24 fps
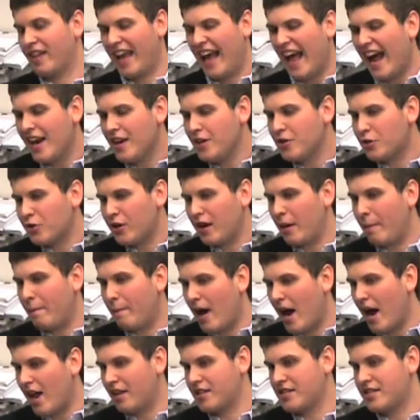Like, how do you create a
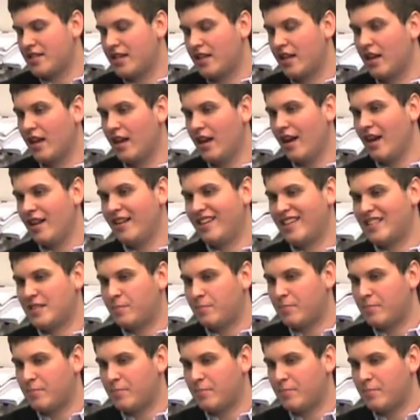policy that's